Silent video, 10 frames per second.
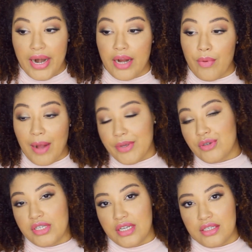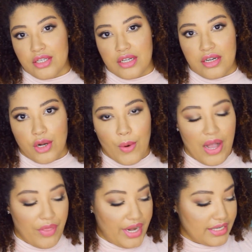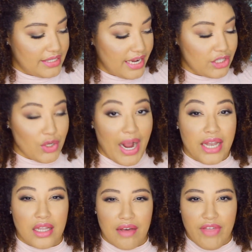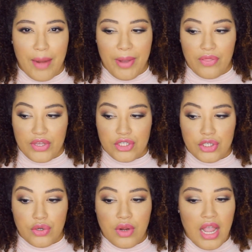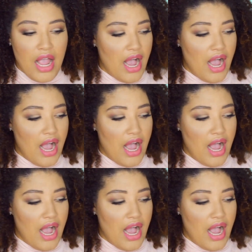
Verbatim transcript: And I could probably use it to go out the next day. So I love that about these two.